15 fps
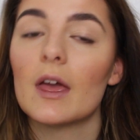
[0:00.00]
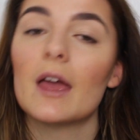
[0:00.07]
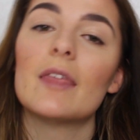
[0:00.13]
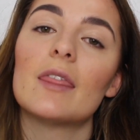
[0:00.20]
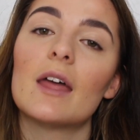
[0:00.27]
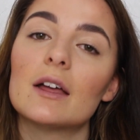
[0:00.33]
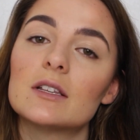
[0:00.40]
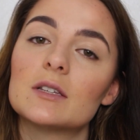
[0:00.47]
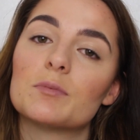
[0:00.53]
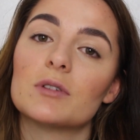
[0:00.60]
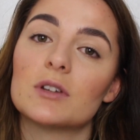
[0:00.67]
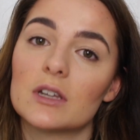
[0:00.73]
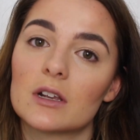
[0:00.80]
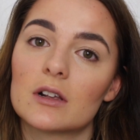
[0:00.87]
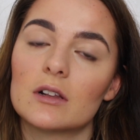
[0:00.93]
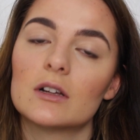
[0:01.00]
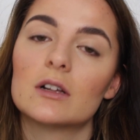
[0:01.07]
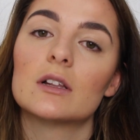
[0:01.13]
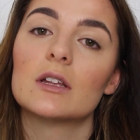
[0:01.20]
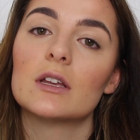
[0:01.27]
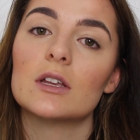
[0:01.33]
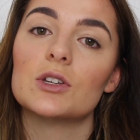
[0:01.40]
And that's
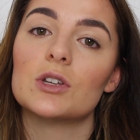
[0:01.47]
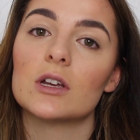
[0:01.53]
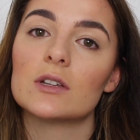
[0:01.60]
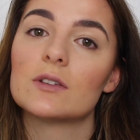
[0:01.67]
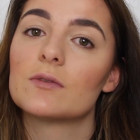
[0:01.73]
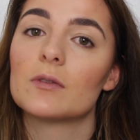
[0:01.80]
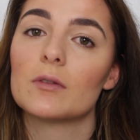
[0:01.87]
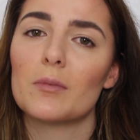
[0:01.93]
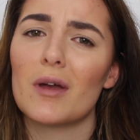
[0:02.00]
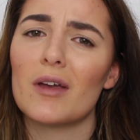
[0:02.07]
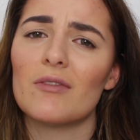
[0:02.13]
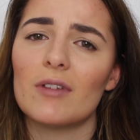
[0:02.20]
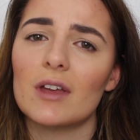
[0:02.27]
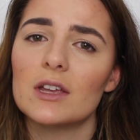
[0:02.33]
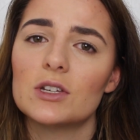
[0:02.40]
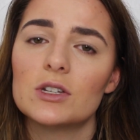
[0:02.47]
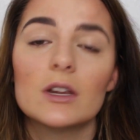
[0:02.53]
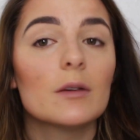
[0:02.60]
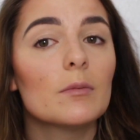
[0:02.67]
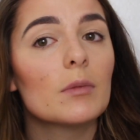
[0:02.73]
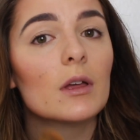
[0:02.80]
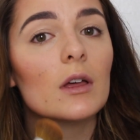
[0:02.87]
particularly just for my face
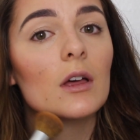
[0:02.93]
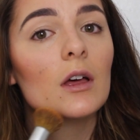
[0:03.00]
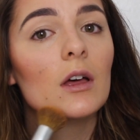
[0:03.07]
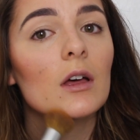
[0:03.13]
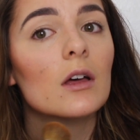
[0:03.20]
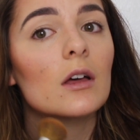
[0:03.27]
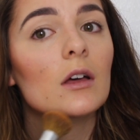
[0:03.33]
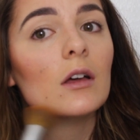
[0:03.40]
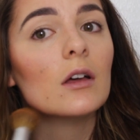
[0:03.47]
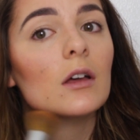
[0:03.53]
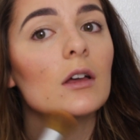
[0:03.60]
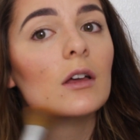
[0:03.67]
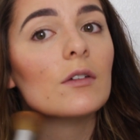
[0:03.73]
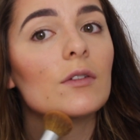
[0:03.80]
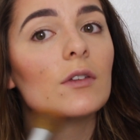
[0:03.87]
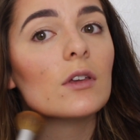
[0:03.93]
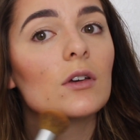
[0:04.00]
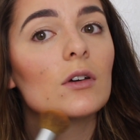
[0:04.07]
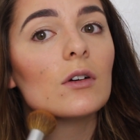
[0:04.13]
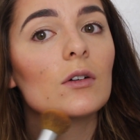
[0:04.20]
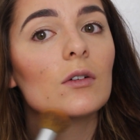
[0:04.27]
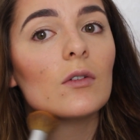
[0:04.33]
shape. If
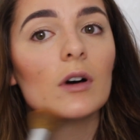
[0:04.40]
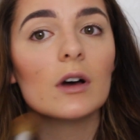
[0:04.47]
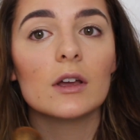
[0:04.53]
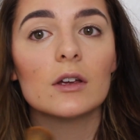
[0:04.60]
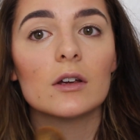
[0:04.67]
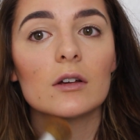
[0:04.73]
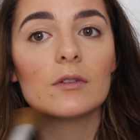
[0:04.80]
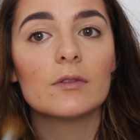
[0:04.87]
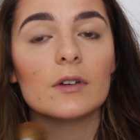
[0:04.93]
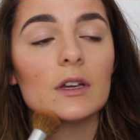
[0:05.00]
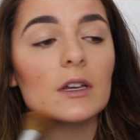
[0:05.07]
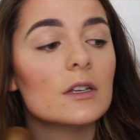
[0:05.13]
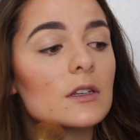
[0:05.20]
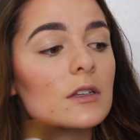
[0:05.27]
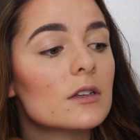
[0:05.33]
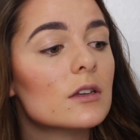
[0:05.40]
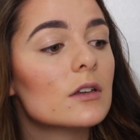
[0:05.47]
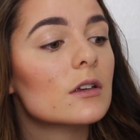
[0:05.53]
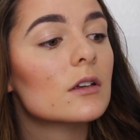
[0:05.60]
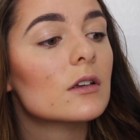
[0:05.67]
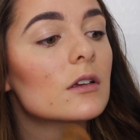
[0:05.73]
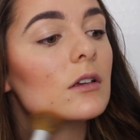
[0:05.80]
you want your face
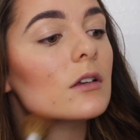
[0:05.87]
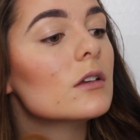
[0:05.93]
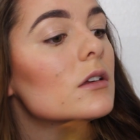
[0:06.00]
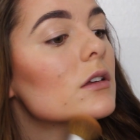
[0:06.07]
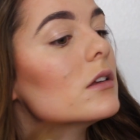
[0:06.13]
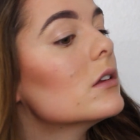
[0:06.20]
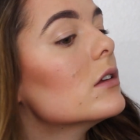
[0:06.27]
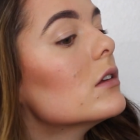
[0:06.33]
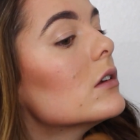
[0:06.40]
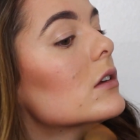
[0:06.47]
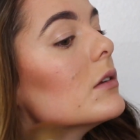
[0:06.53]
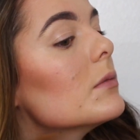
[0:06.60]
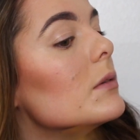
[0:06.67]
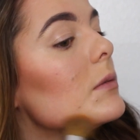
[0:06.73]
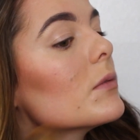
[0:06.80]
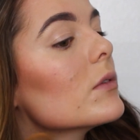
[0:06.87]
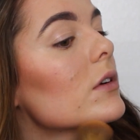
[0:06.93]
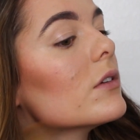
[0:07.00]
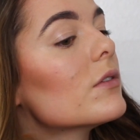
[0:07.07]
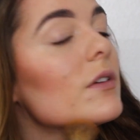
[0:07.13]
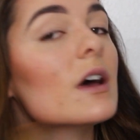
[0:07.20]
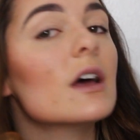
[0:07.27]
to be more
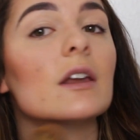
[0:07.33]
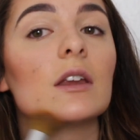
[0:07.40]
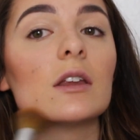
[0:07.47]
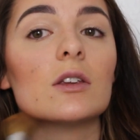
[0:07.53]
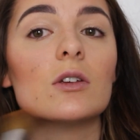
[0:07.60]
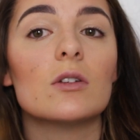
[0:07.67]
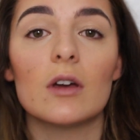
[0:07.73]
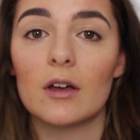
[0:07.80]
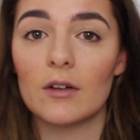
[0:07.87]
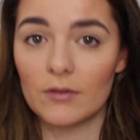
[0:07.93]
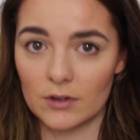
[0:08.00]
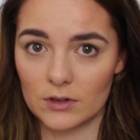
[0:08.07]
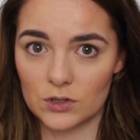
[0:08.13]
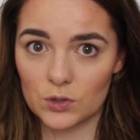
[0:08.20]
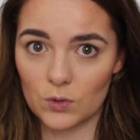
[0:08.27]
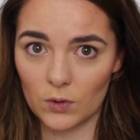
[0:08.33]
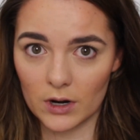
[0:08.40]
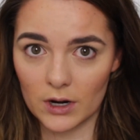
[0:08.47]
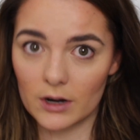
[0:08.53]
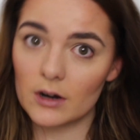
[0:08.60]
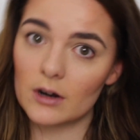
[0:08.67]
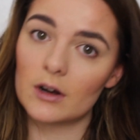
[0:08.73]
defined and you have a
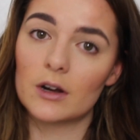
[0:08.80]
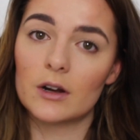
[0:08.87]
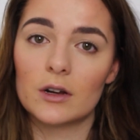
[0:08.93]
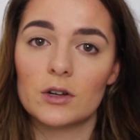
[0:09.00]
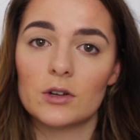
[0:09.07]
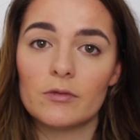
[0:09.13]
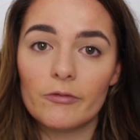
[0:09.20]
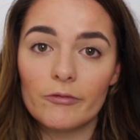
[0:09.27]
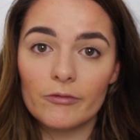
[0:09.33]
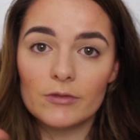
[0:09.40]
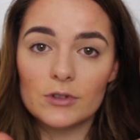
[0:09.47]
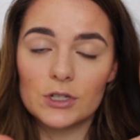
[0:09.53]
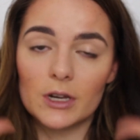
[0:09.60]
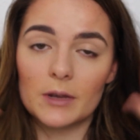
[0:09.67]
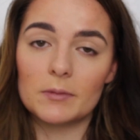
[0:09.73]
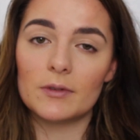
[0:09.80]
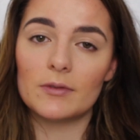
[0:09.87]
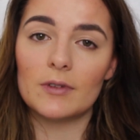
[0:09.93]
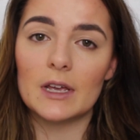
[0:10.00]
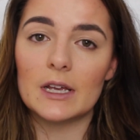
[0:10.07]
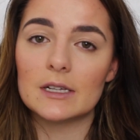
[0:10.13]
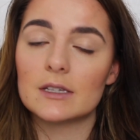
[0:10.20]
square shaped
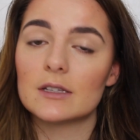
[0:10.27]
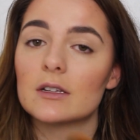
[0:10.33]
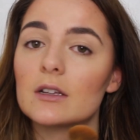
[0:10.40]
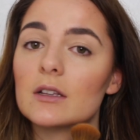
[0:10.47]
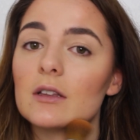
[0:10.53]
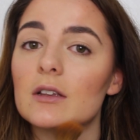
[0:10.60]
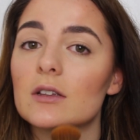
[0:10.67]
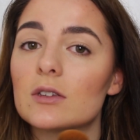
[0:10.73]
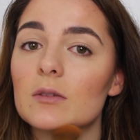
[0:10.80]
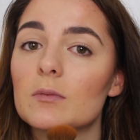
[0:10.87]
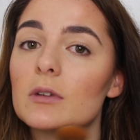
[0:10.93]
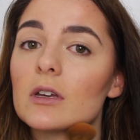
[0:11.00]
face, then this would